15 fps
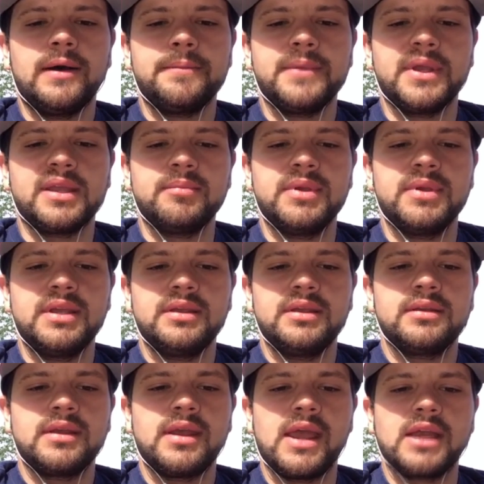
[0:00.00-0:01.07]
It can be
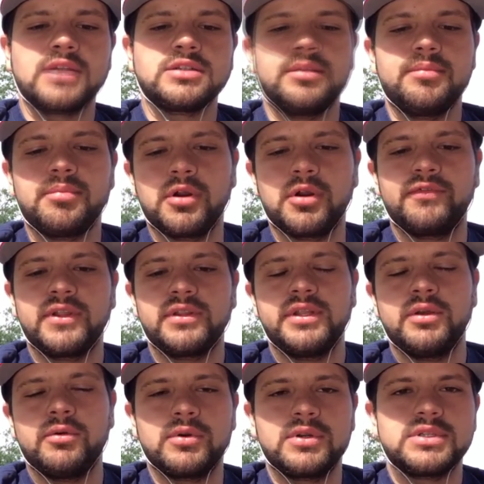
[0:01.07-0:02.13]
actually perfectly
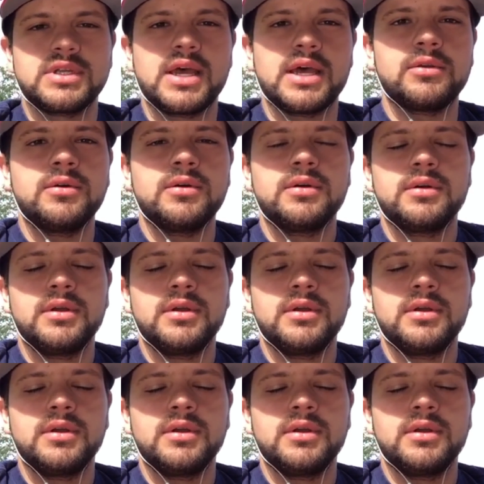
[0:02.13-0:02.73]
horizontal.